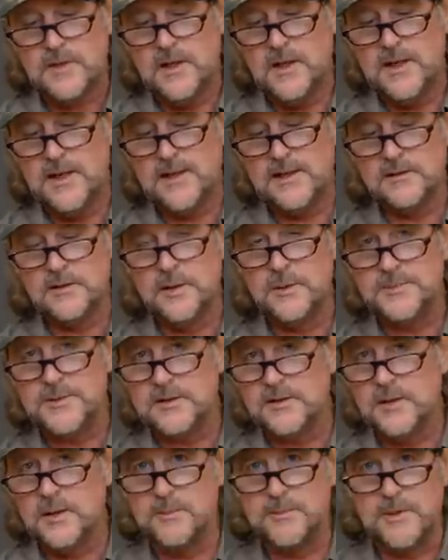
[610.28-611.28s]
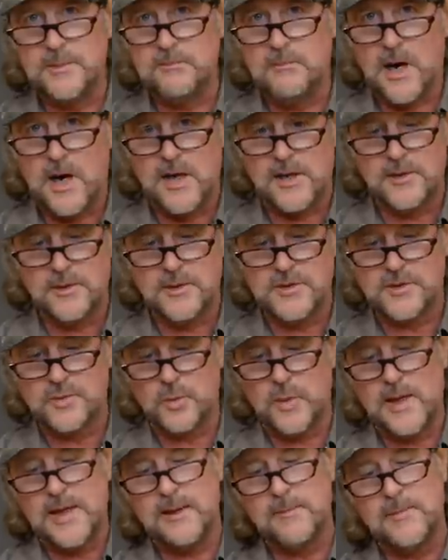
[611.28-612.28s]
A loop to loop in mono is
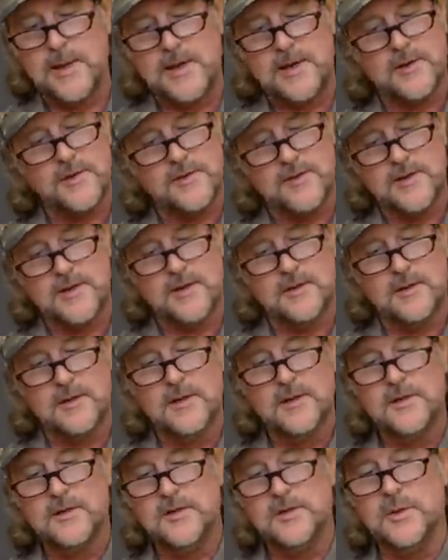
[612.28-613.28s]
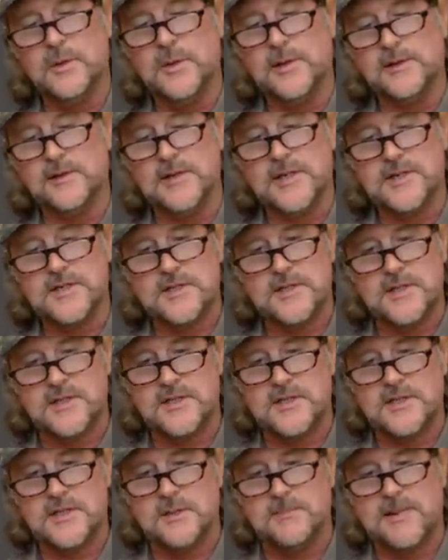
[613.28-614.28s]
way better than doing this.
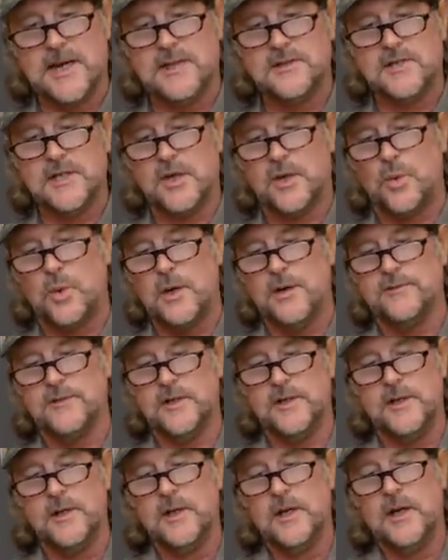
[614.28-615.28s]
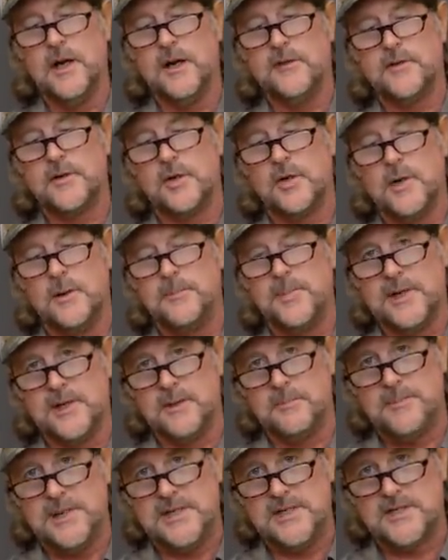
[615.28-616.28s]
This is about the equivalent of crimping
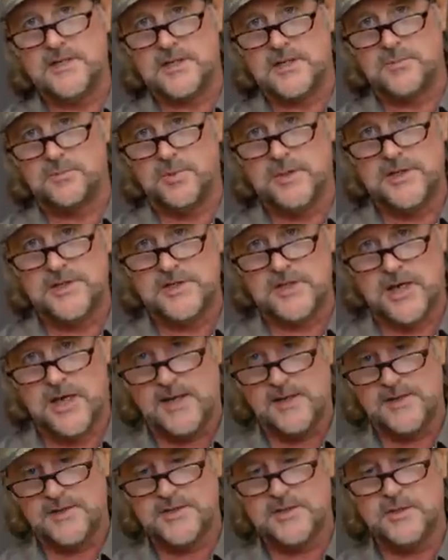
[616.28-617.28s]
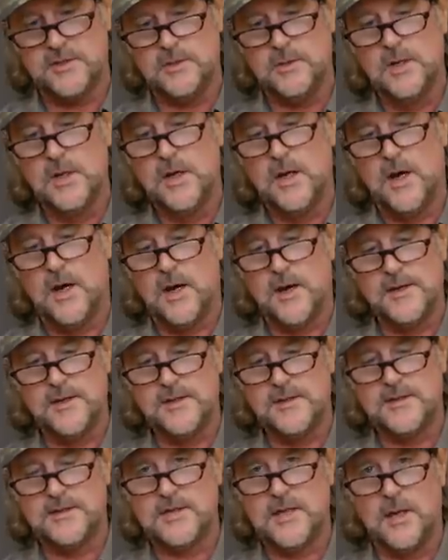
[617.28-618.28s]
a piece of split shot or two
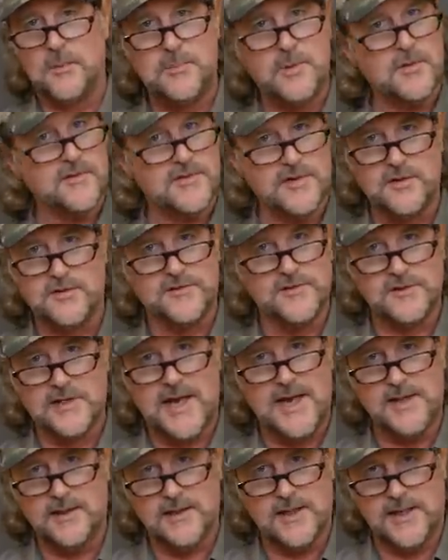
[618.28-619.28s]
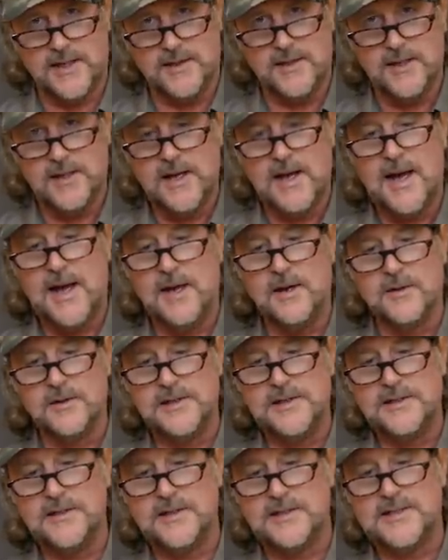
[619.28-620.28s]
onto the tip of your fly line. I don't
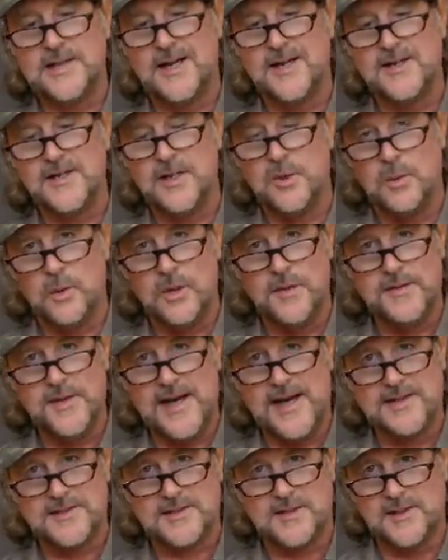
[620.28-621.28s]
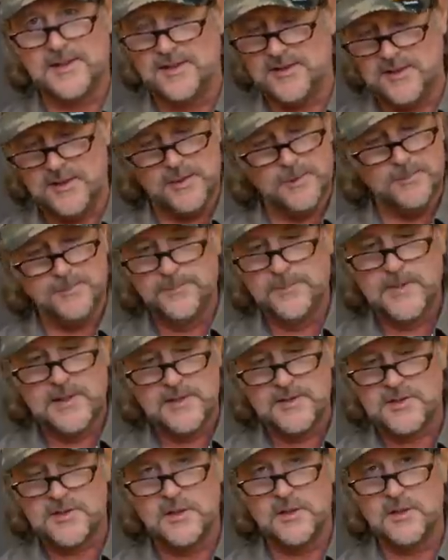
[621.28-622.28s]
need to tell you what that's going to do.
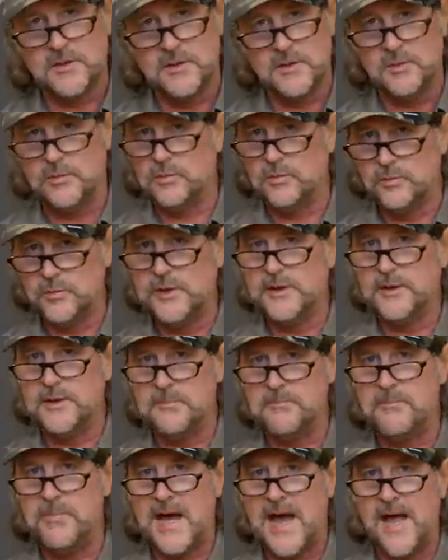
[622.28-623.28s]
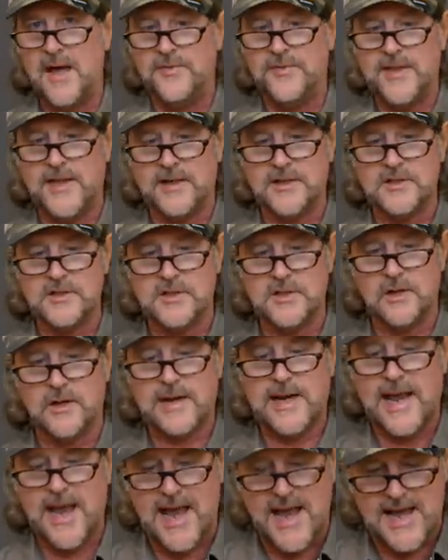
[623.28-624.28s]
It's going to do really bad things to your
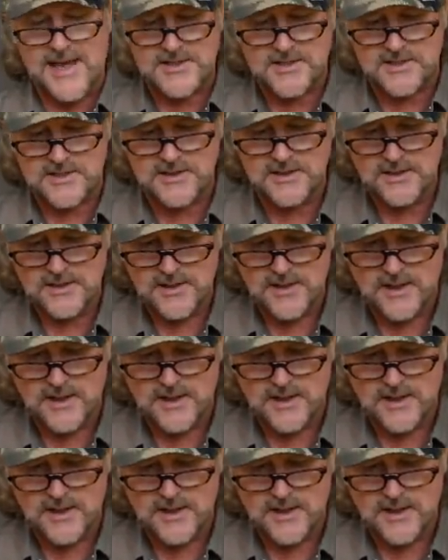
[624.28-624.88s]
cast.